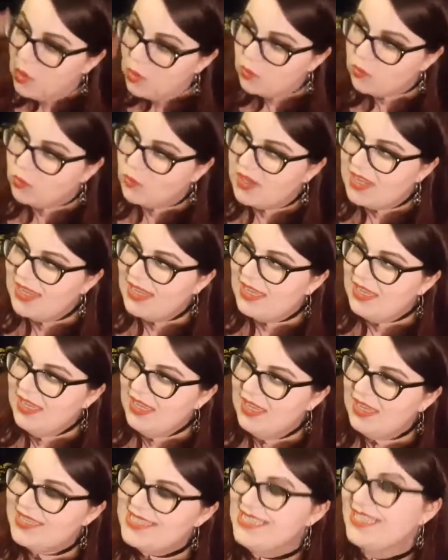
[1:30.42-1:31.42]

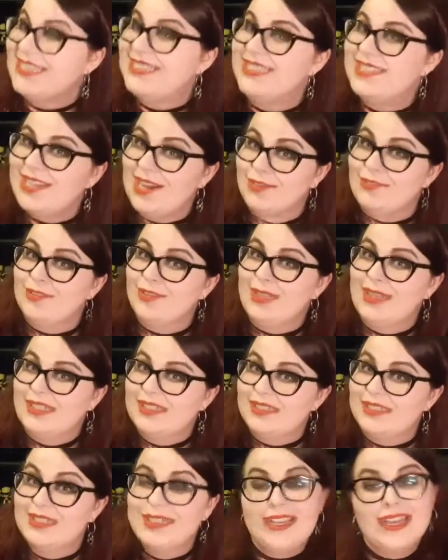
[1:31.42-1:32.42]

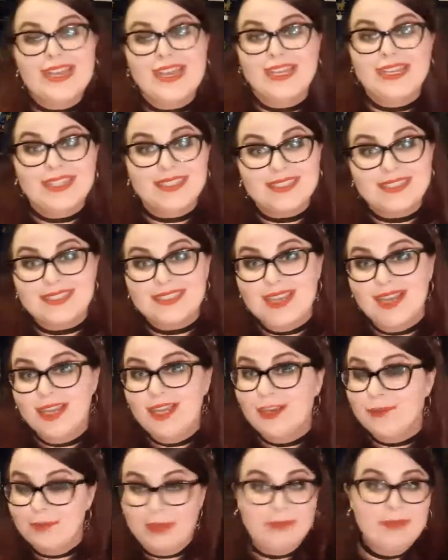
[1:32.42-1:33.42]
rediscovering is
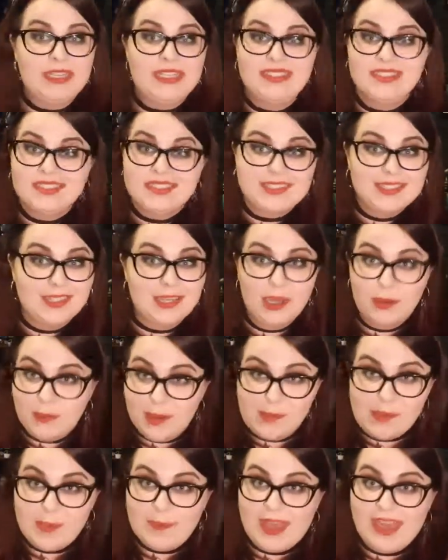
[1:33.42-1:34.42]
mummies,
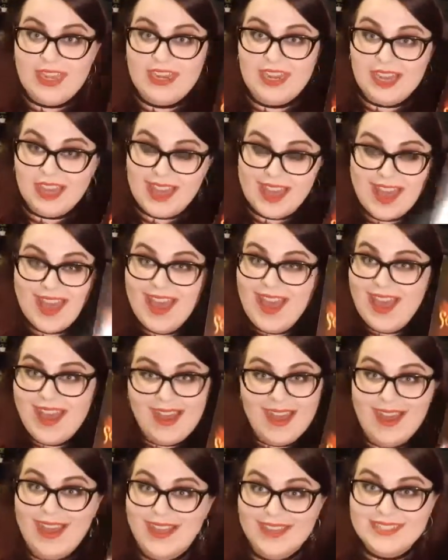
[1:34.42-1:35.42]
mummy mania,
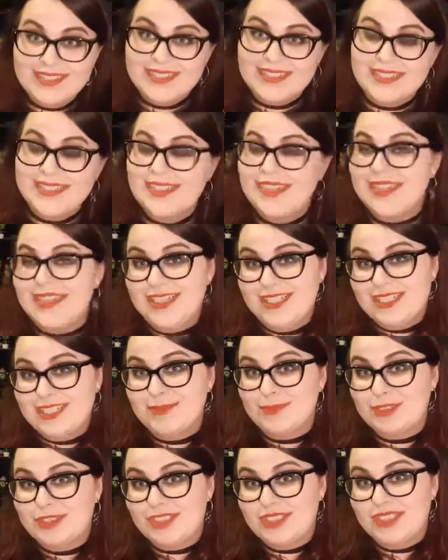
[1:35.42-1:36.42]
and
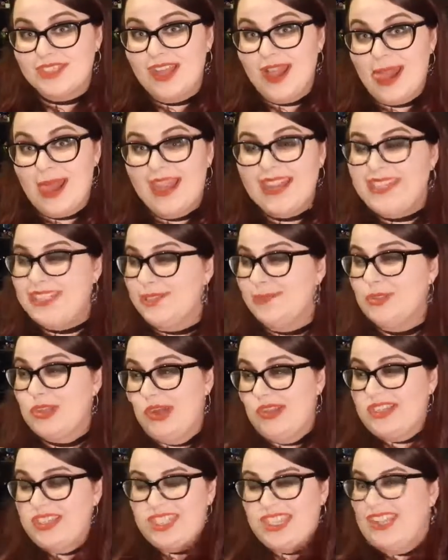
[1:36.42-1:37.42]

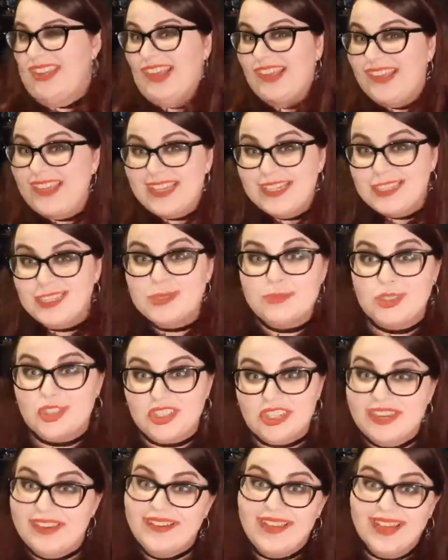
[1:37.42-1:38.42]
Egyptology and like
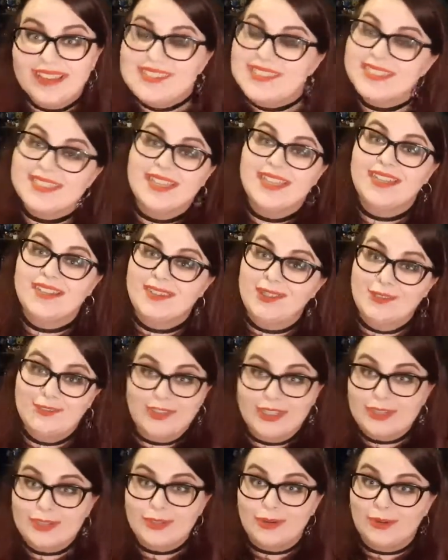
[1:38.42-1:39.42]
Egyptianness in
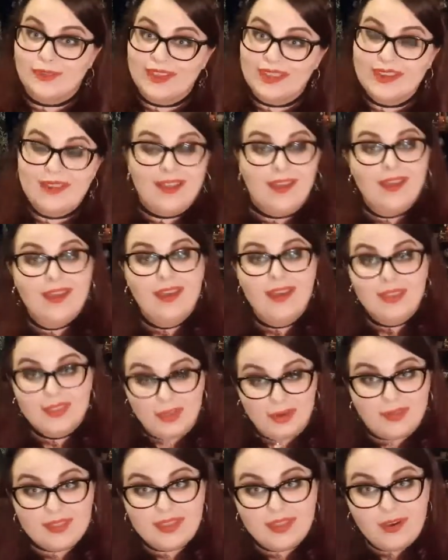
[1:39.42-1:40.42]
Victorian
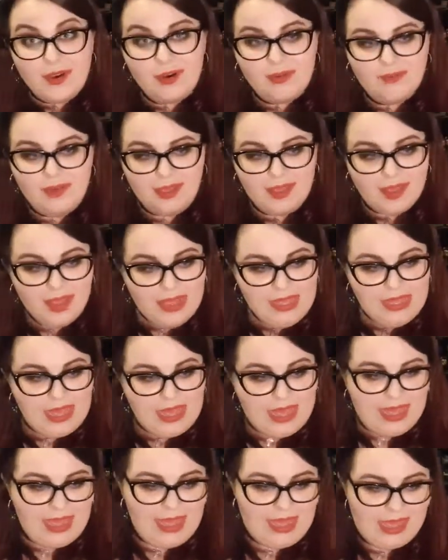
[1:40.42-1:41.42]
Gothic horror.
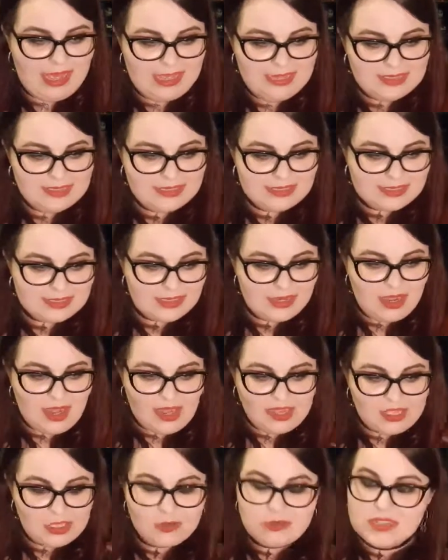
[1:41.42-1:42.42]
And I
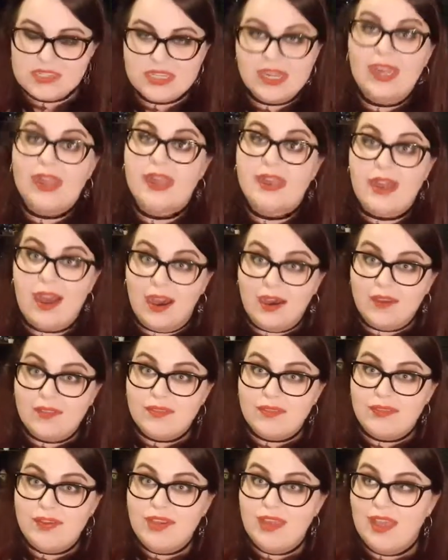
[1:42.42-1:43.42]
used to
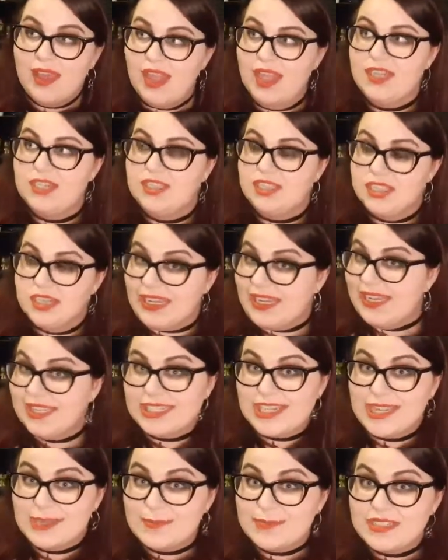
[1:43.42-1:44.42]
love ancient
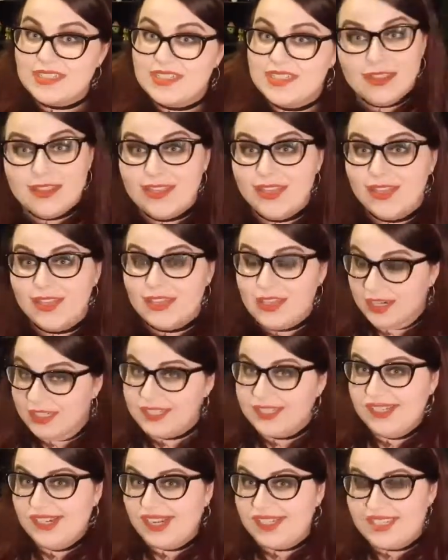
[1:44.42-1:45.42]
Egypt. The
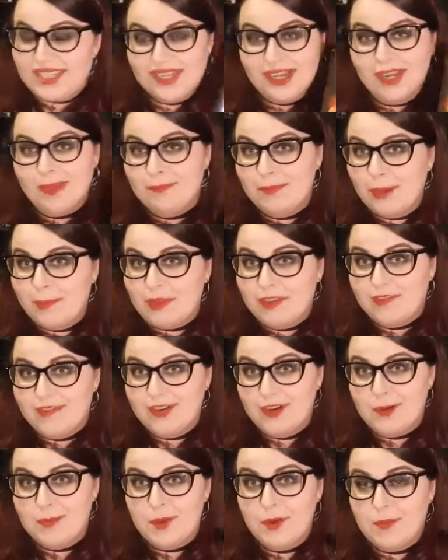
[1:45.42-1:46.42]
1999 mummy
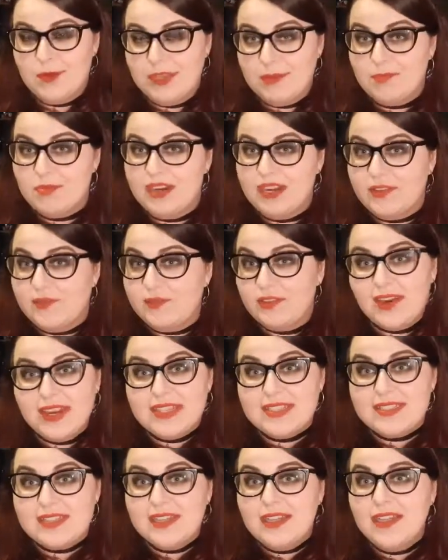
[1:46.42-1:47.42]
film with Brendan
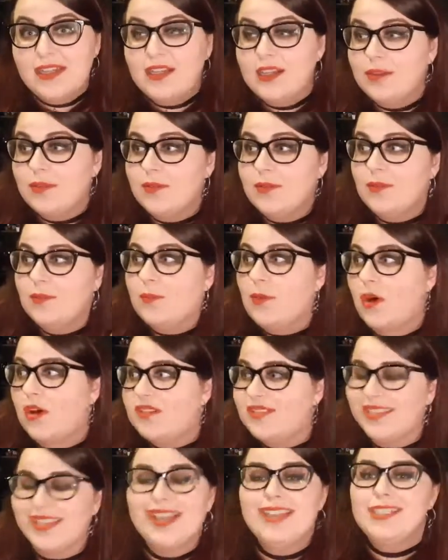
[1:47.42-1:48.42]
Fraser
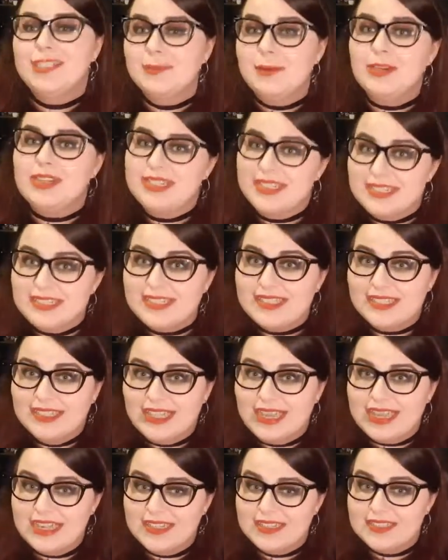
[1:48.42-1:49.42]
was, and to be honest, it still
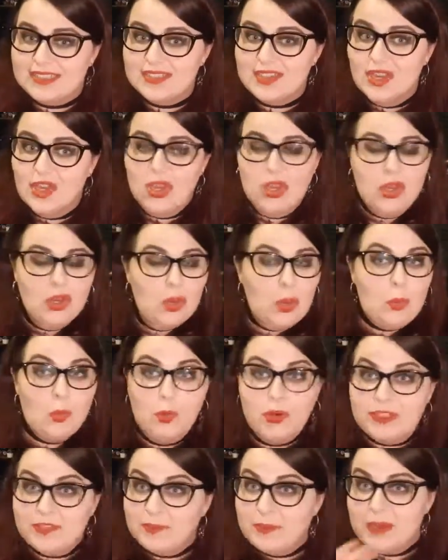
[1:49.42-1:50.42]
is,
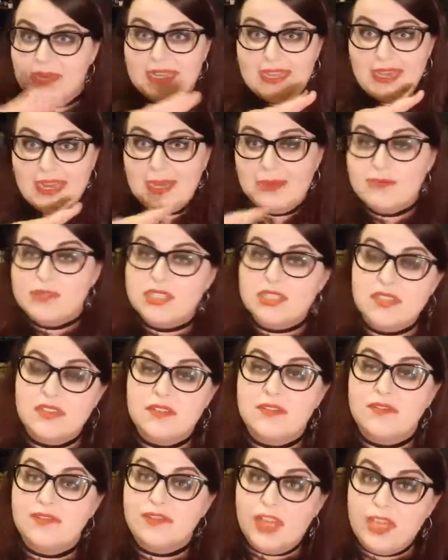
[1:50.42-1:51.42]
one of my
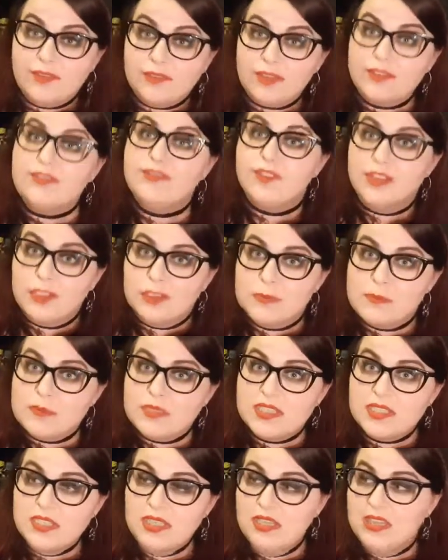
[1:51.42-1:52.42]
absolute favourite
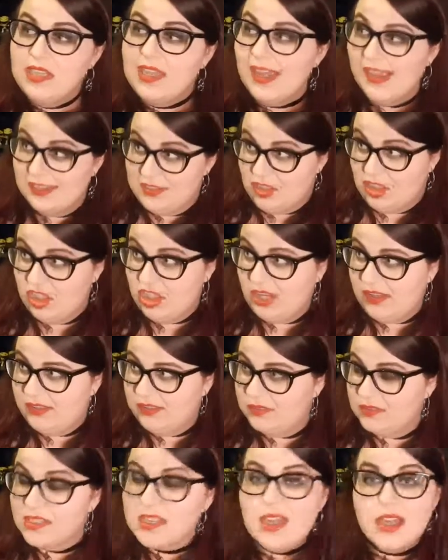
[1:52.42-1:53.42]
films as a
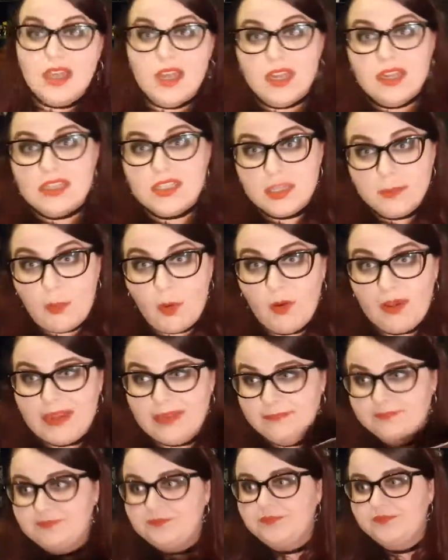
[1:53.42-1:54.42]
child, to the point,